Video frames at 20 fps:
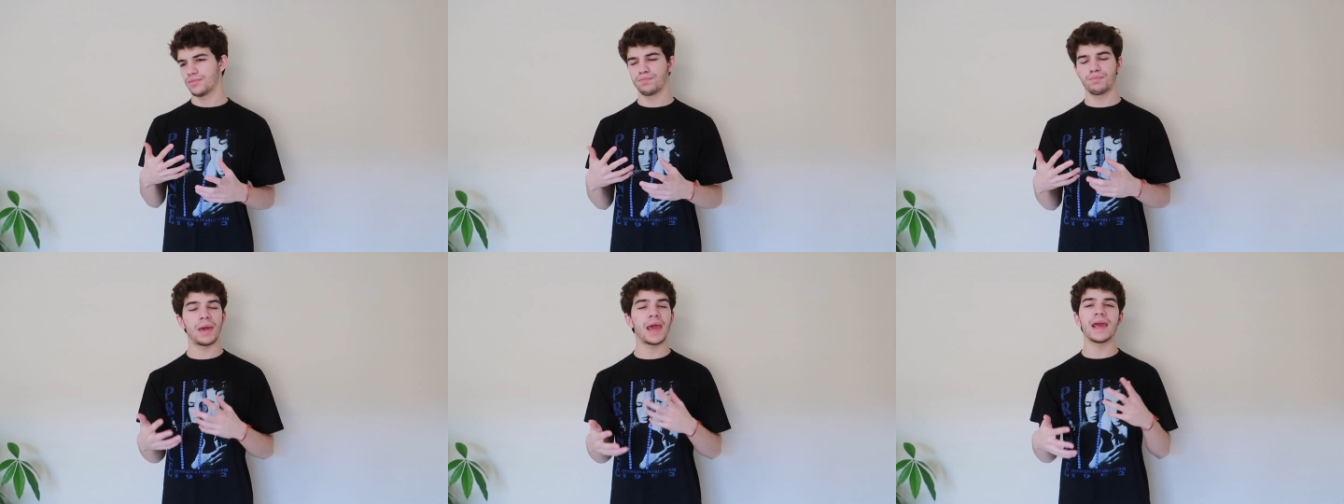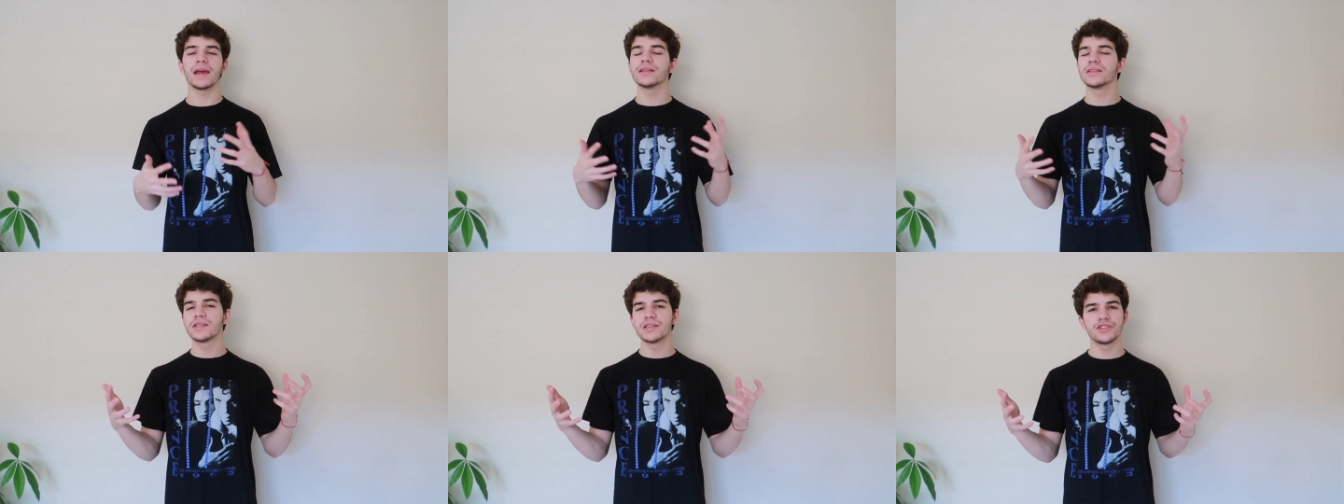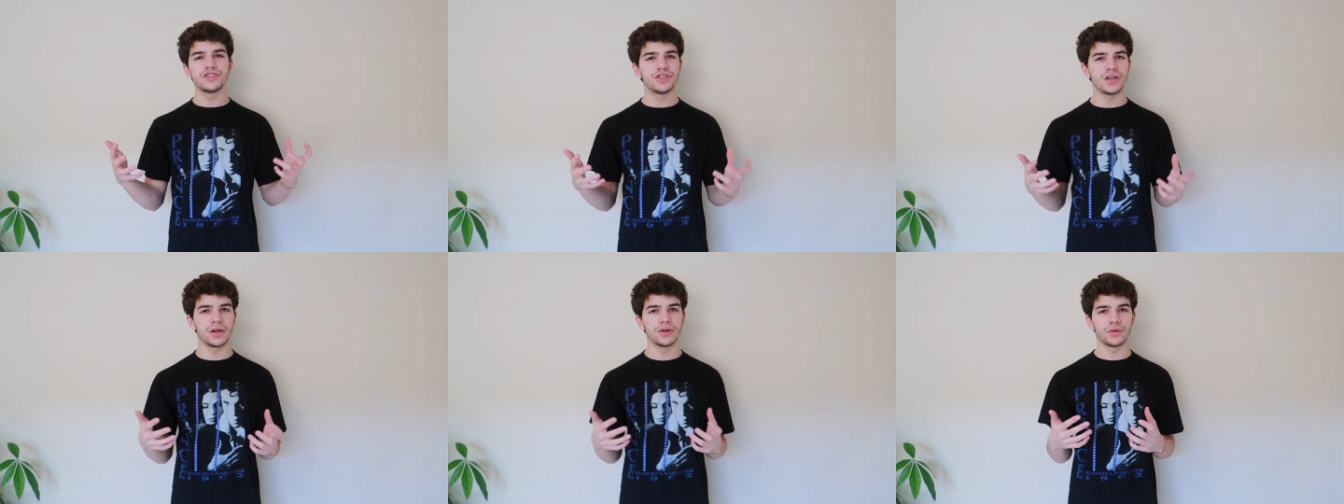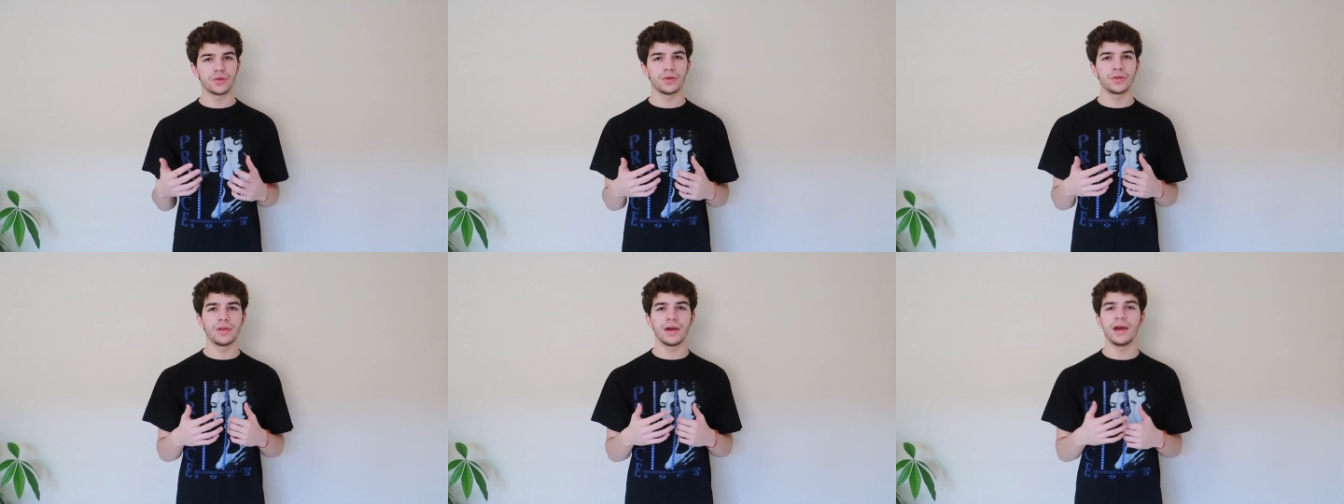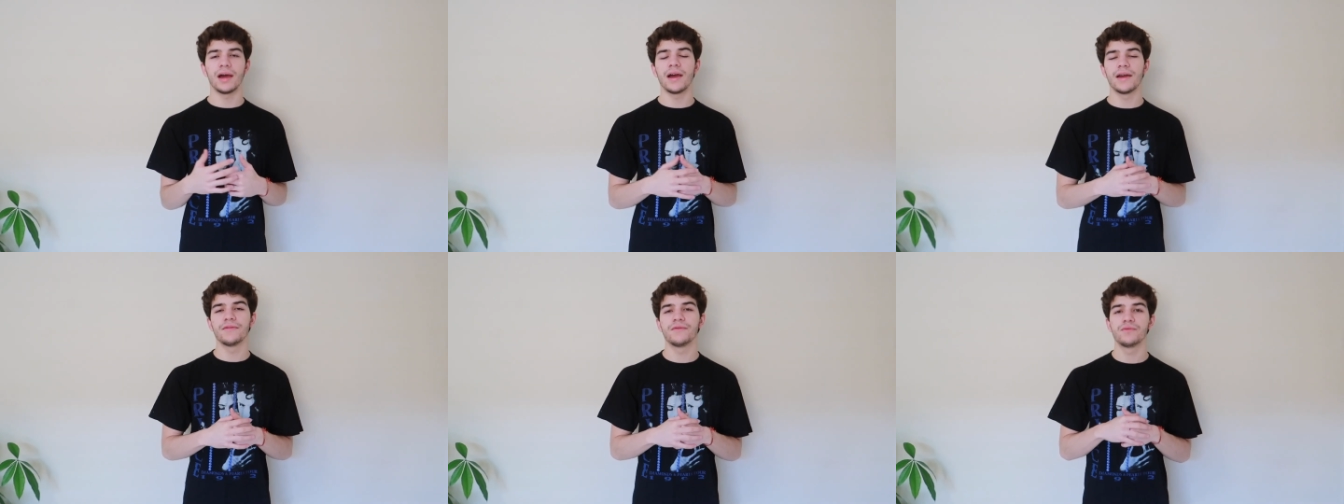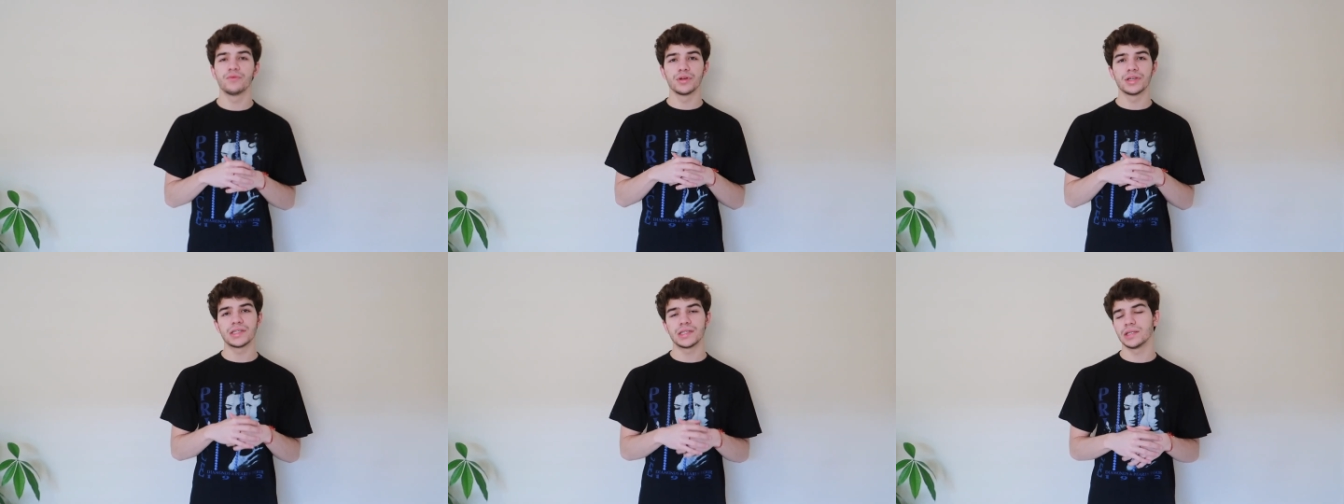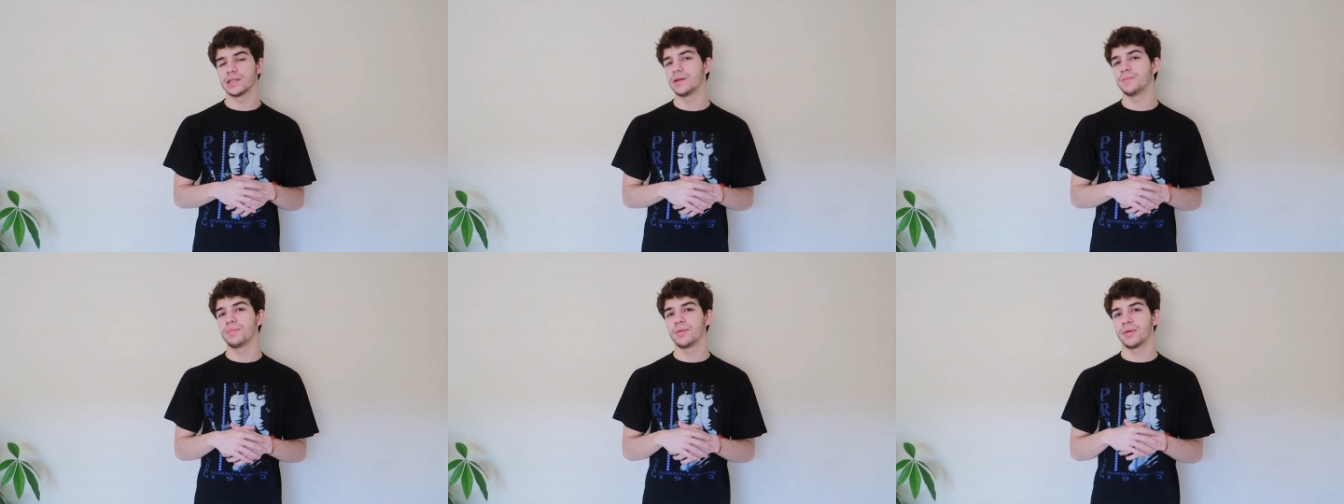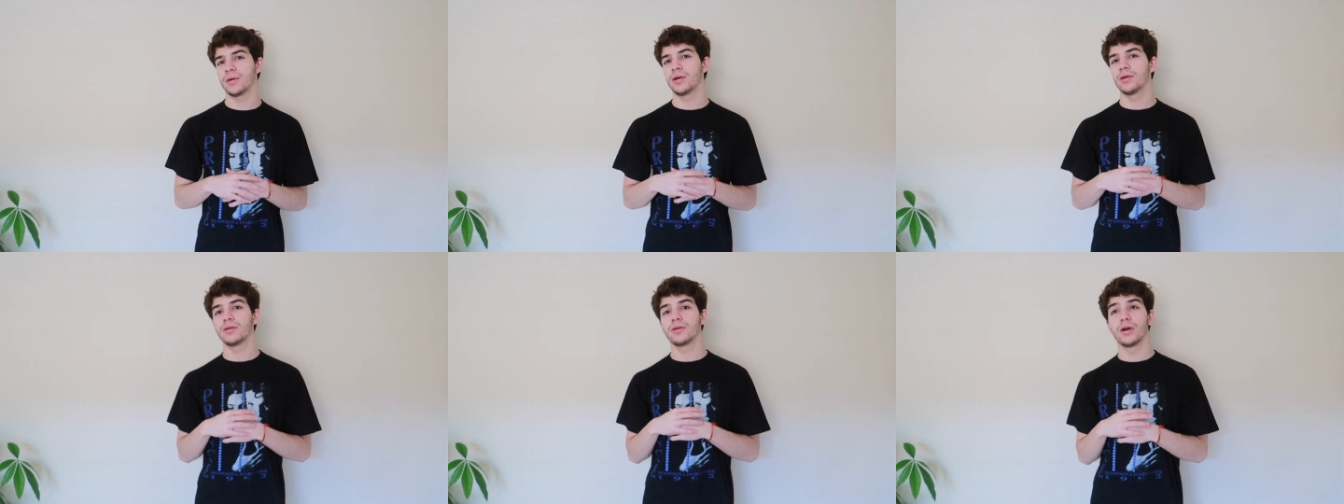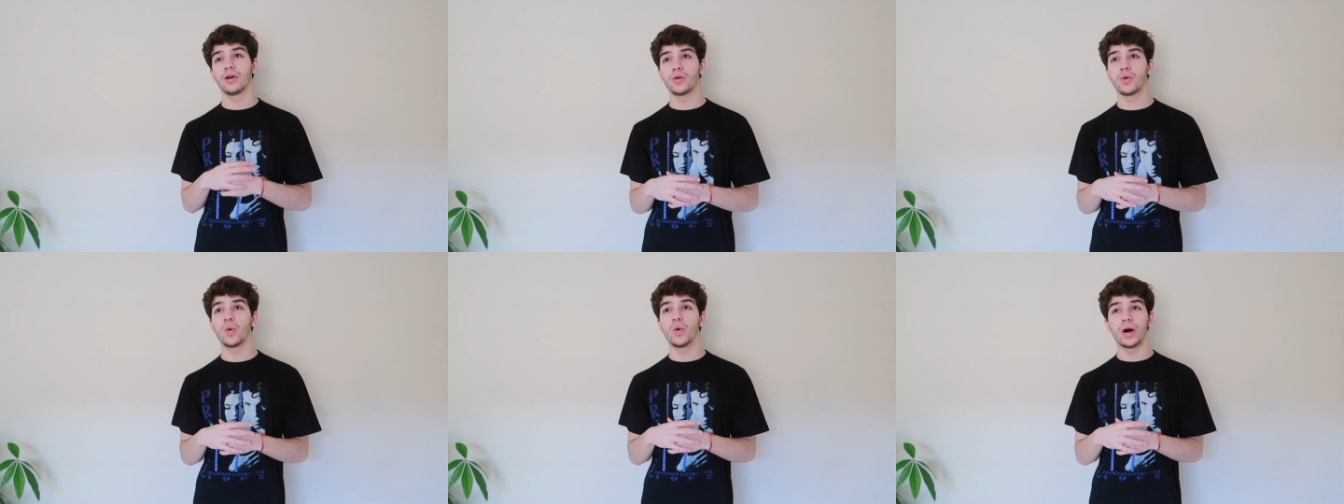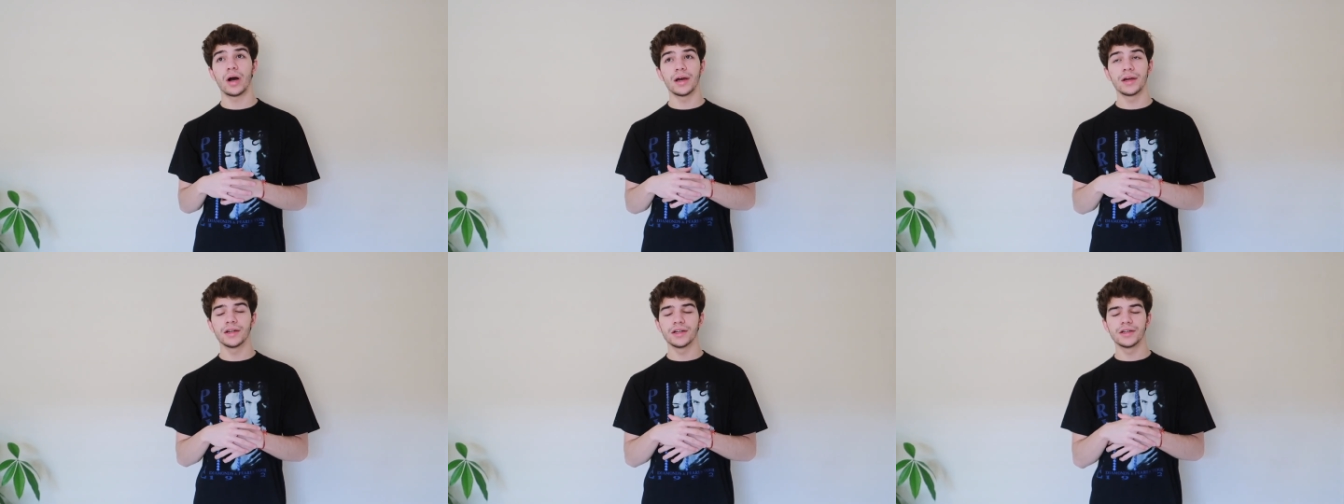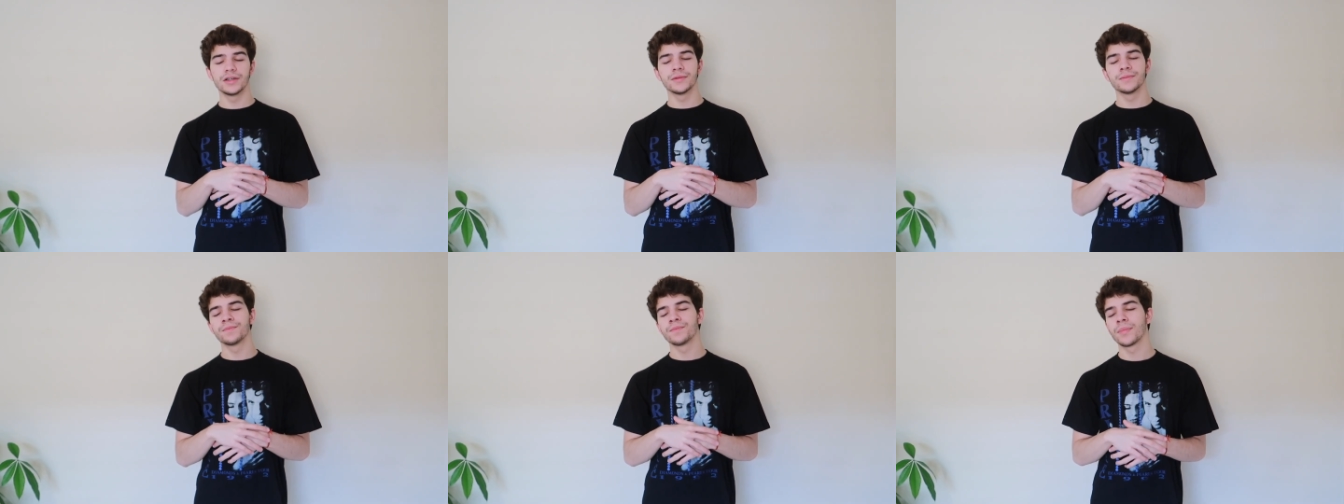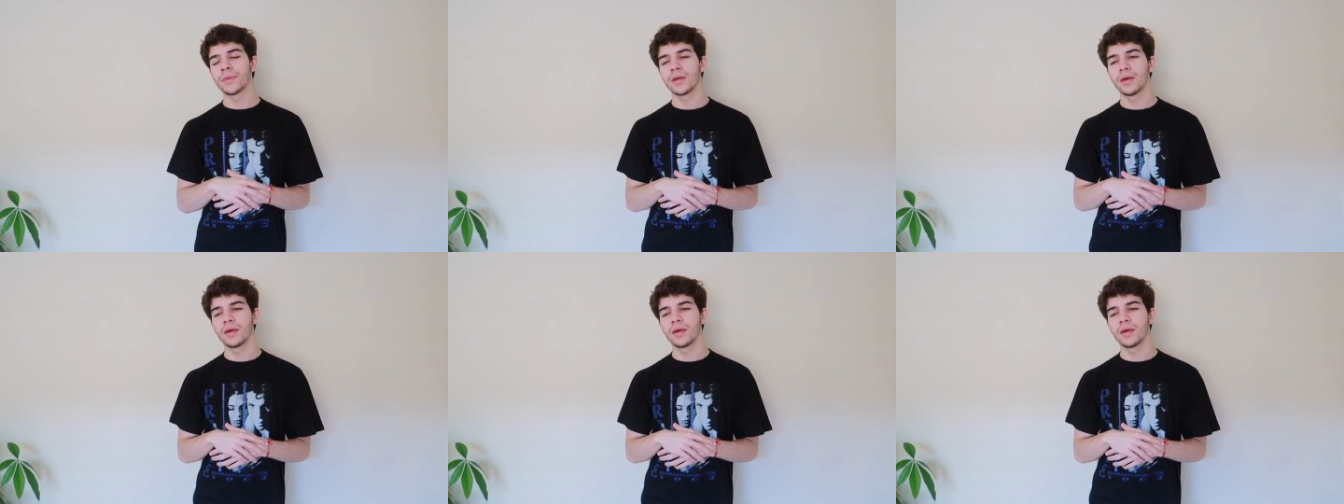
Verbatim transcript: pants in general that I've recently acquired.